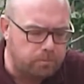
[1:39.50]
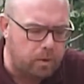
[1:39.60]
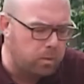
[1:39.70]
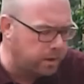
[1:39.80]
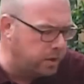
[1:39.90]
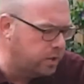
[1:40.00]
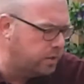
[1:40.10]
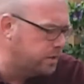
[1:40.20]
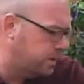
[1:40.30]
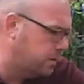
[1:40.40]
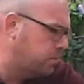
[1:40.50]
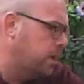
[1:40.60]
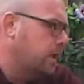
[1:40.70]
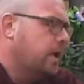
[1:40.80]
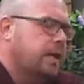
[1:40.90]
what you can do
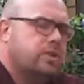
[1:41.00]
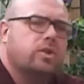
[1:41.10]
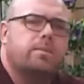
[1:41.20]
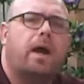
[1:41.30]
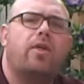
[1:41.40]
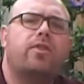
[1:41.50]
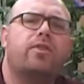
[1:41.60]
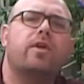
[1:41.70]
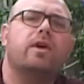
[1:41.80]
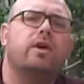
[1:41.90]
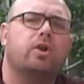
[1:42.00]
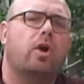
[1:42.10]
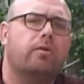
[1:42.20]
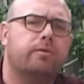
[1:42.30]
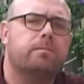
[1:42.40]
is cut about a third
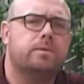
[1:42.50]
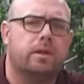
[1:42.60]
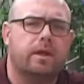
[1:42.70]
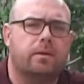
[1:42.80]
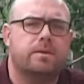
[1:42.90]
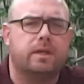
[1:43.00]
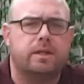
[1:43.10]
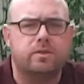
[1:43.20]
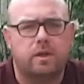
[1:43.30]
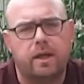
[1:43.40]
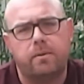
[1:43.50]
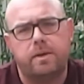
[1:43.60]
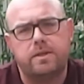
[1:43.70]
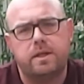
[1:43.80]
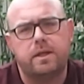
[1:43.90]
off. So like I was saying, sort of late
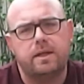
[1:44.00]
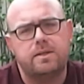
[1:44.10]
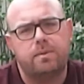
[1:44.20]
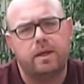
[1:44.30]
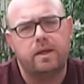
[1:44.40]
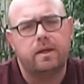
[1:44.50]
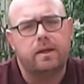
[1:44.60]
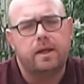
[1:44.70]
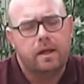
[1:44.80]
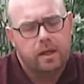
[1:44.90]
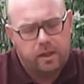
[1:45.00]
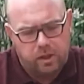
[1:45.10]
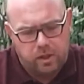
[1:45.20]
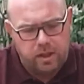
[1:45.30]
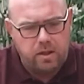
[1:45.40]
winter, early spring,
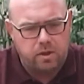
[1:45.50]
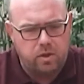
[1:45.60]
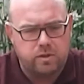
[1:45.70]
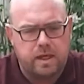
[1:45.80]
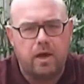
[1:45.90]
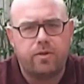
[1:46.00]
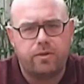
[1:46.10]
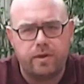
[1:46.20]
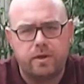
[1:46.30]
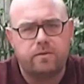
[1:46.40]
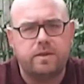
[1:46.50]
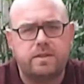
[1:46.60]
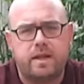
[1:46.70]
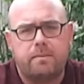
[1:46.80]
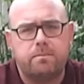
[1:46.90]
you can either cut out a third of the
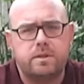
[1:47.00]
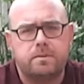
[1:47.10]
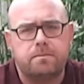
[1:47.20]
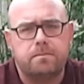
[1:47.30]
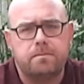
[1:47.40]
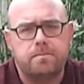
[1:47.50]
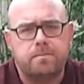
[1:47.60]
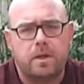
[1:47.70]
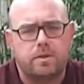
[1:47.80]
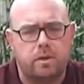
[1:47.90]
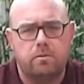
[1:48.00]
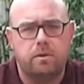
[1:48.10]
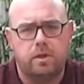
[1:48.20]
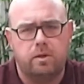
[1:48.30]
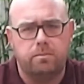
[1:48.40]
stems, so
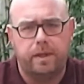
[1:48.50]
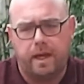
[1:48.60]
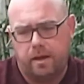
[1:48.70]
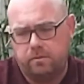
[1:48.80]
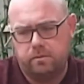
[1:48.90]
you can pick out,